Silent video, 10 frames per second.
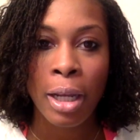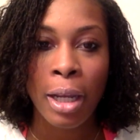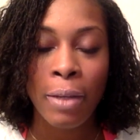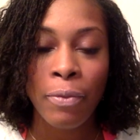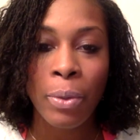
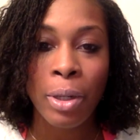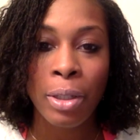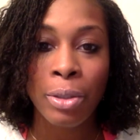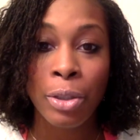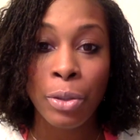If you
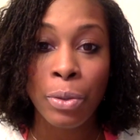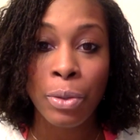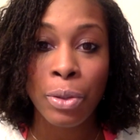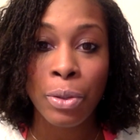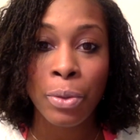are new
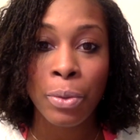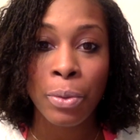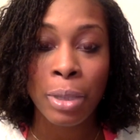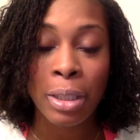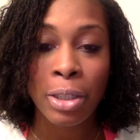to
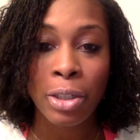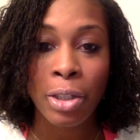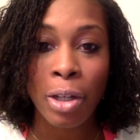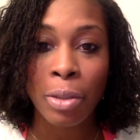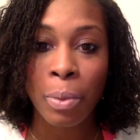the sister
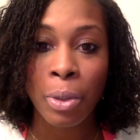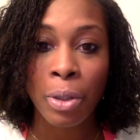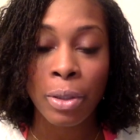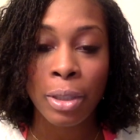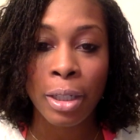locks
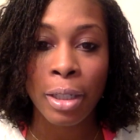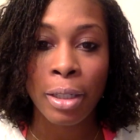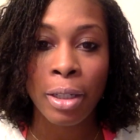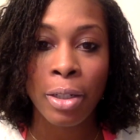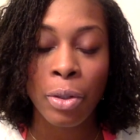world and
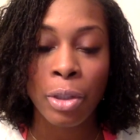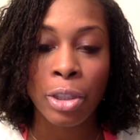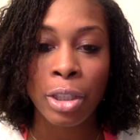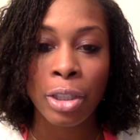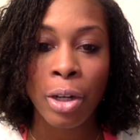you are
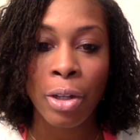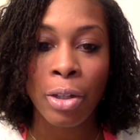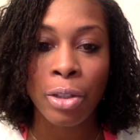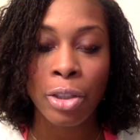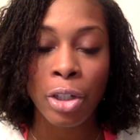just starting
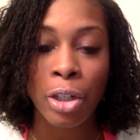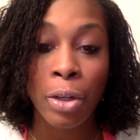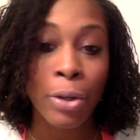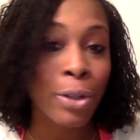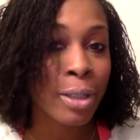your journey
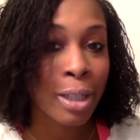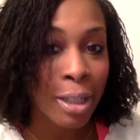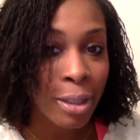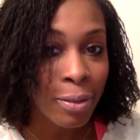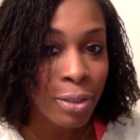or you're
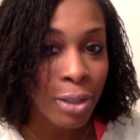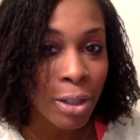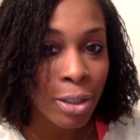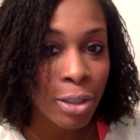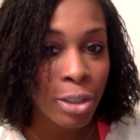thinking of
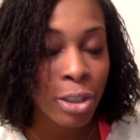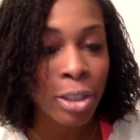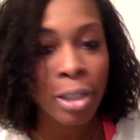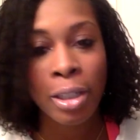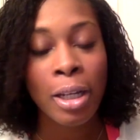starting your
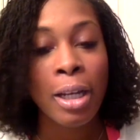journey,